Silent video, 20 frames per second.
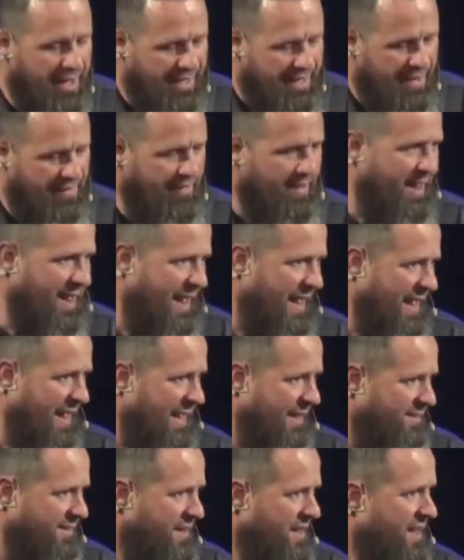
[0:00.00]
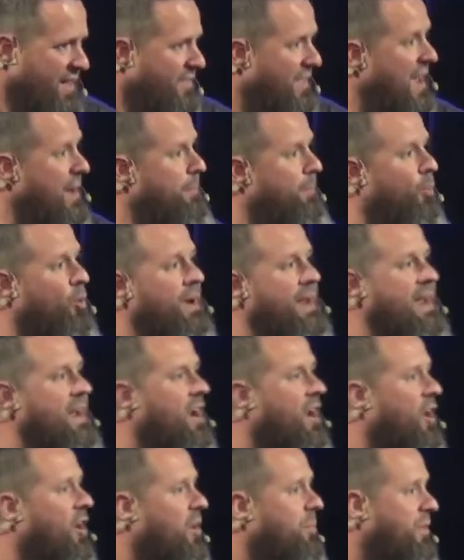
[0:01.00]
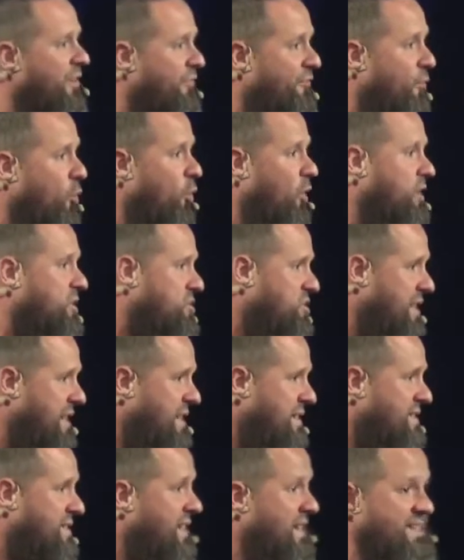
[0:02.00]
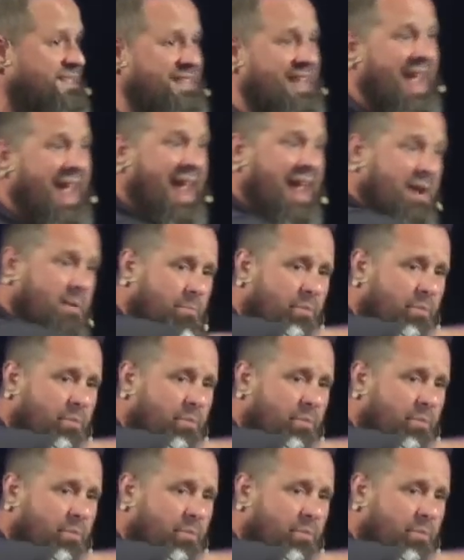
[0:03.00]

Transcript: caught in the act. They bring her before Jesus